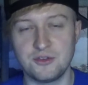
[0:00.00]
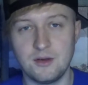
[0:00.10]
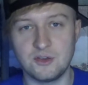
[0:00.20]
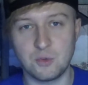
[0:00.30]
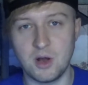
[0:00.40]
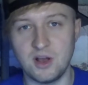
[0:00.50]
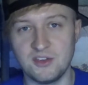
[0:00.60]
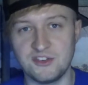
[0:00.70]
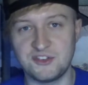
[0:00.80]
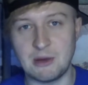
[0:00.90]
as well
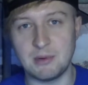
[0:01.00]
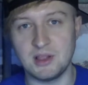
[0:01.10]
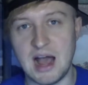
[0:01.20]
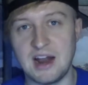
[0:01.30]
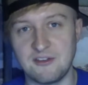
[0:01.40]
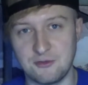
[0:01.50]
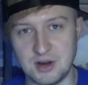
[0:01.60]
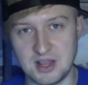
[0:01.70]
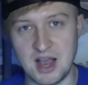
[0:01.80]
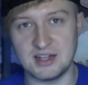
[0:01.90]
as dump a lot of free
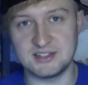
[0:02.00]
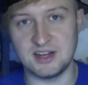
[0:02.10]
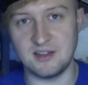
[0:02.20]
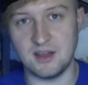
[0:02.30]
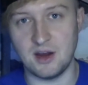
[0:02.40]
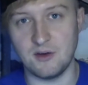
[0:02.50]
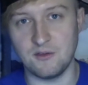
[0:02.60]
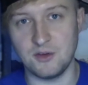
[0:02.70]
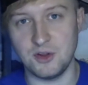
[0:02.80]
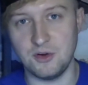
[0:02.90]
content in there for
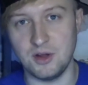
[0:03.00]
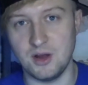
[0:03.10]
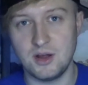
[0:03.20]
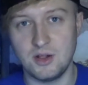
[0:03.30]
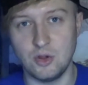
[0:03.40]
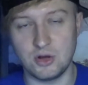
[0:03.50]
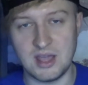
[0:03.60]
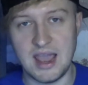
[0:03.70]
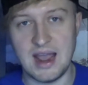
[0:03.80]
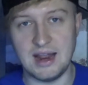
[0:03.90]
you to look
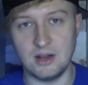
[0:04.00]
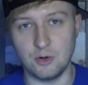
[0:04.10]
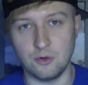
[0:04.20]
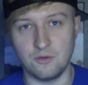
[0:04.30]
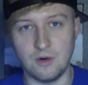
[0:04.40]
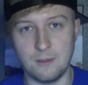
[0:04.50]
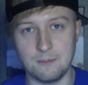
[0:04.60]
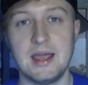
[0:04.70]
at and learn from